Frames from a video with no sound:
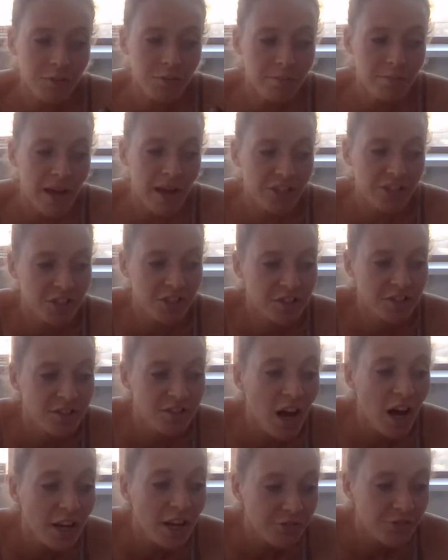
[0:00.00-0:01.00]
do you measure
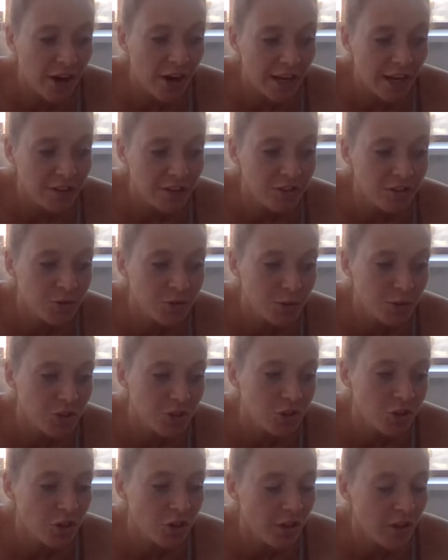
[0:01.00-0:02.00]
side reins to
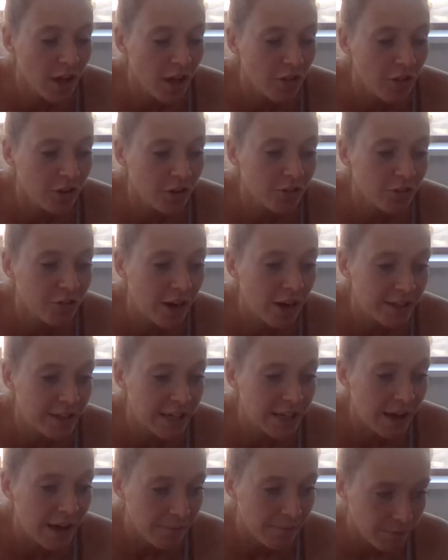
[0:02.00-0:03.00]
ensure they are the
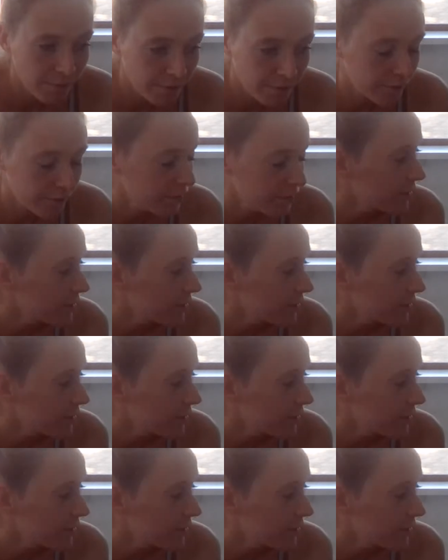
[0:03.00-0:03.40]
correct length?